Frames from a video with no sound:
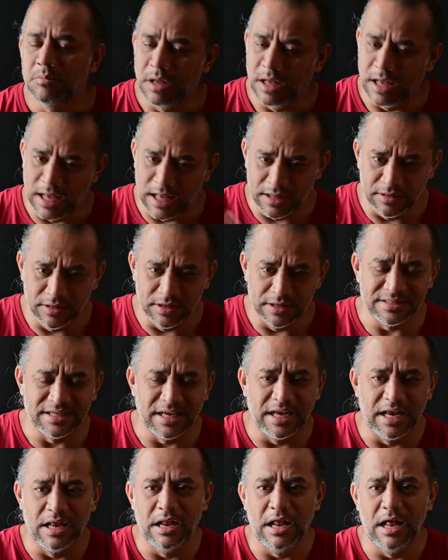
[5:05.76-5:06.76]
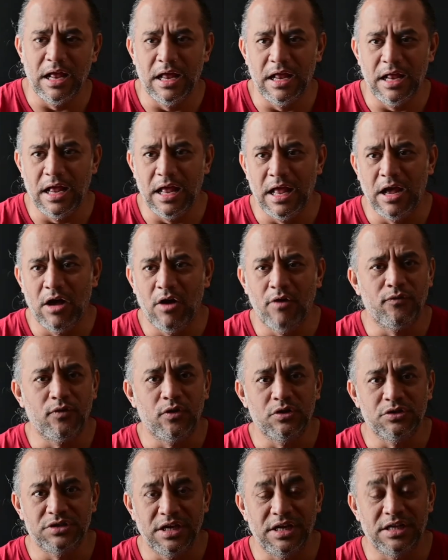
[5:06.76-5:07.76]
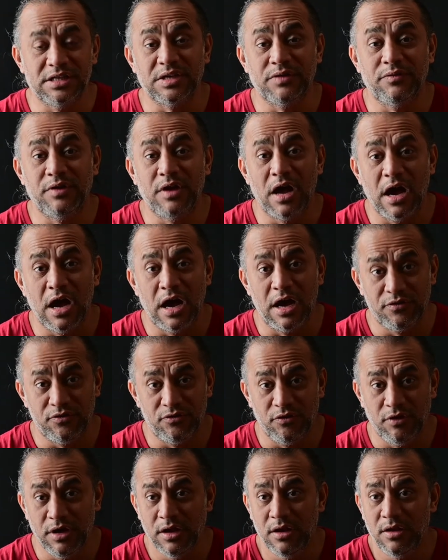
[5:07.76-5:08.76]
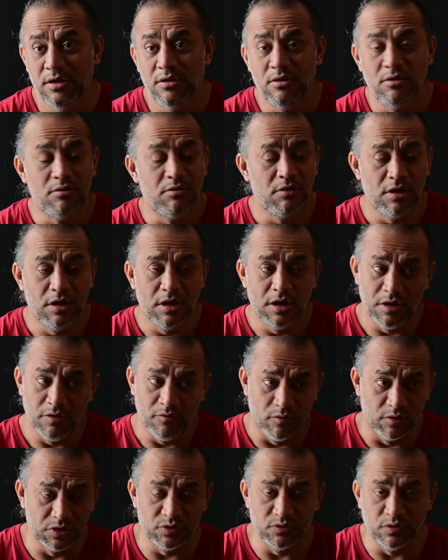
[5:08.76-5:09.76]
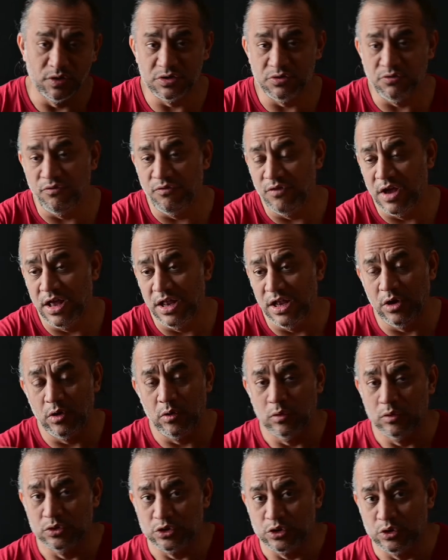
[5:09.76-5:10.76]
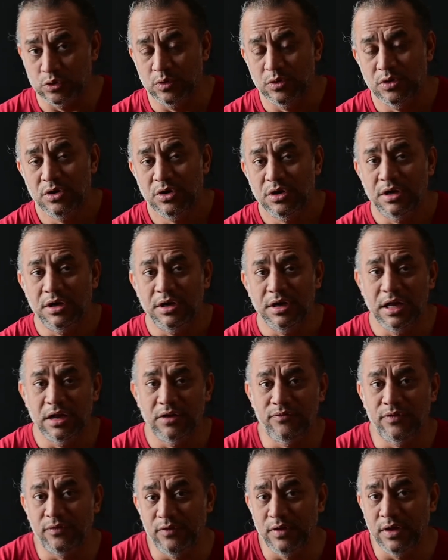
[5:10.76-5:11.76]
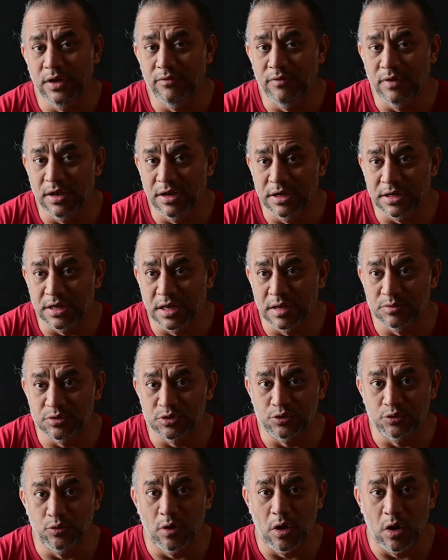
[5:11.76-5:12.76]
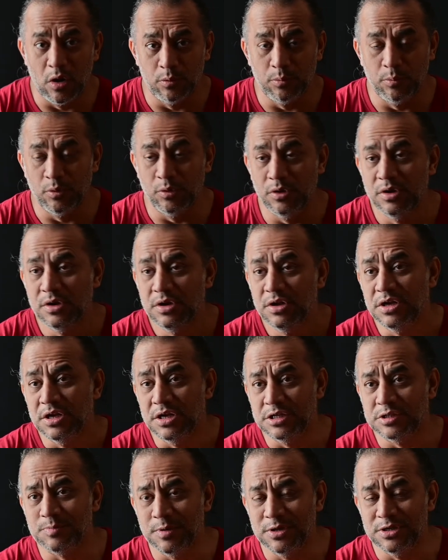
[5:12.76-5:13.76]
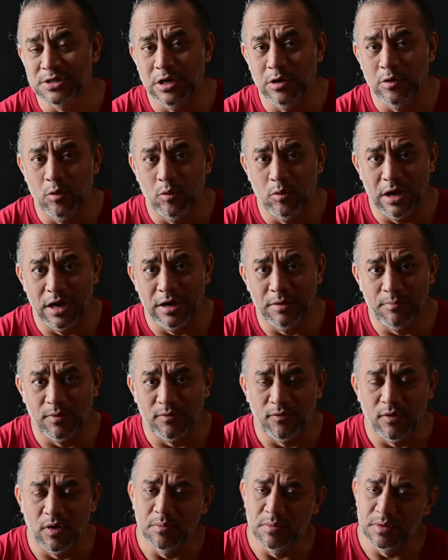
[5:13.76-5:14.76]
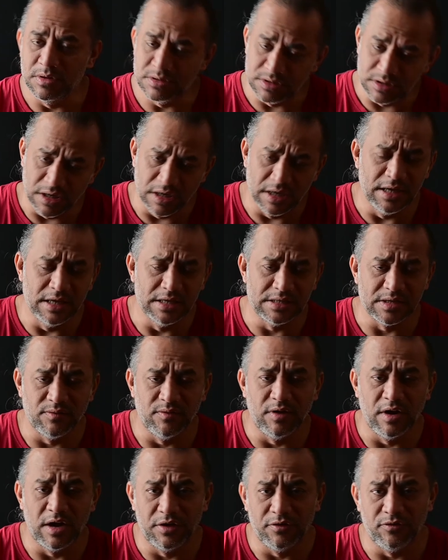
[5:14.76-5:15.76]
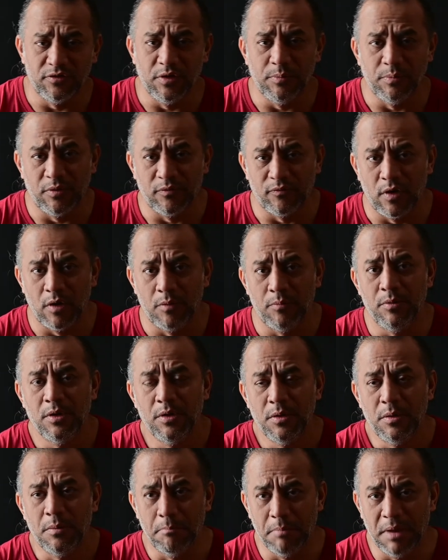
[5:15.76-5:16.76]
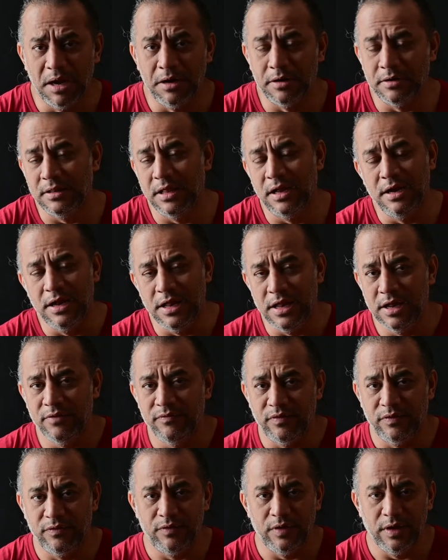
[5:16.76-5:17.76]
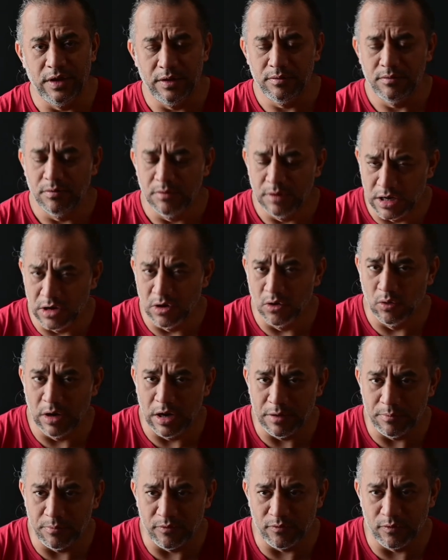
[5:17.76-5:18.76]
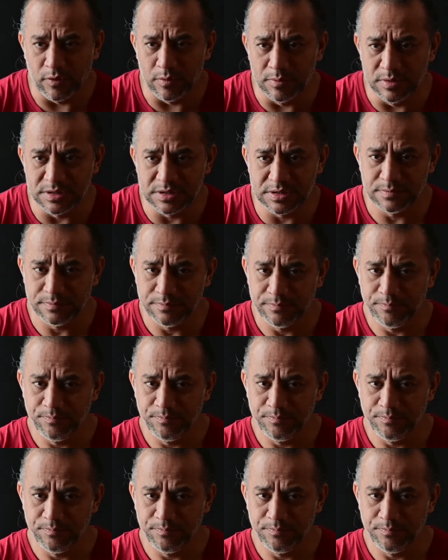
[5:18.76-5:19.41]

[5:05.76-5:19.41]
And the second, of course, A7R3, which was very close to D850 when it comes to output, especially low light performance. A7R3 performed better than D850 in low light performance.